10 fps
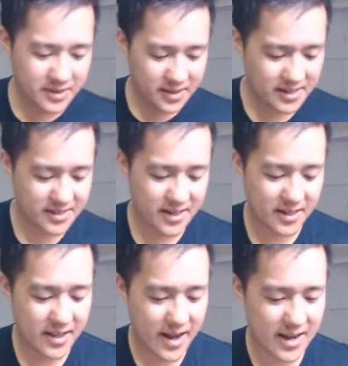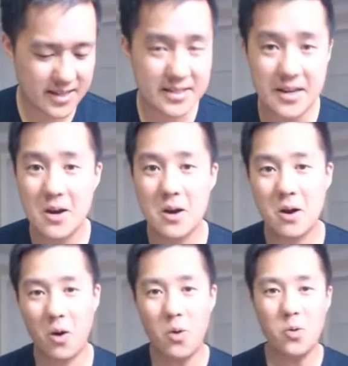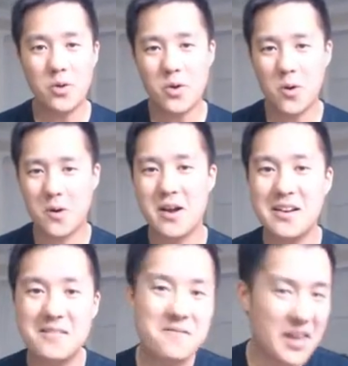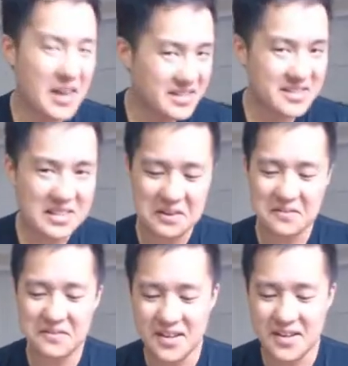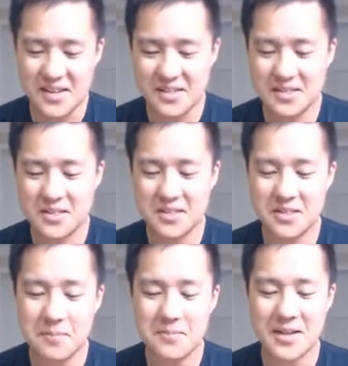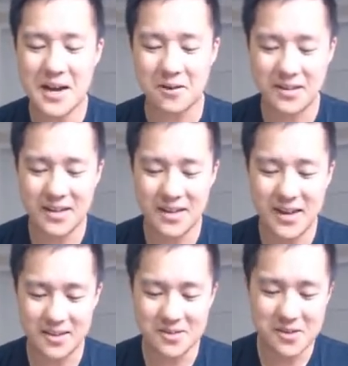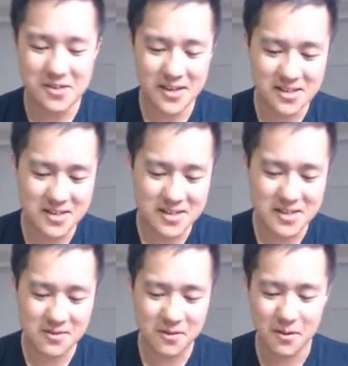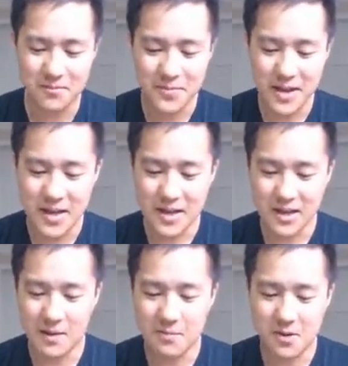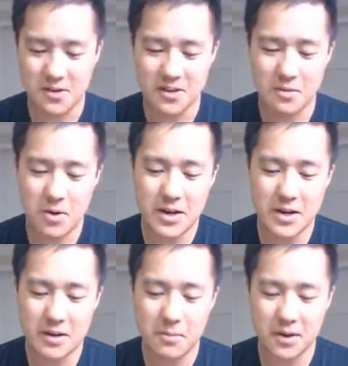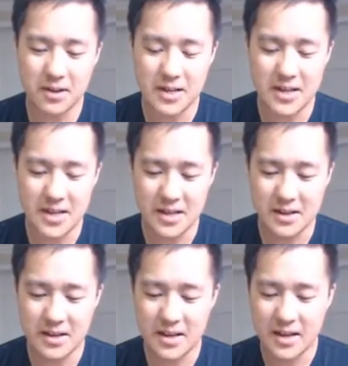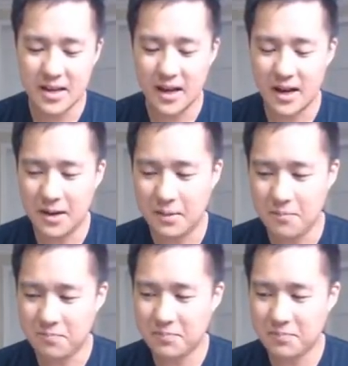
that said that, oh, your Hidden Fate stuff is shipped out and I was so excited. So this is from Game Nerds, and they're pretty good, but the um,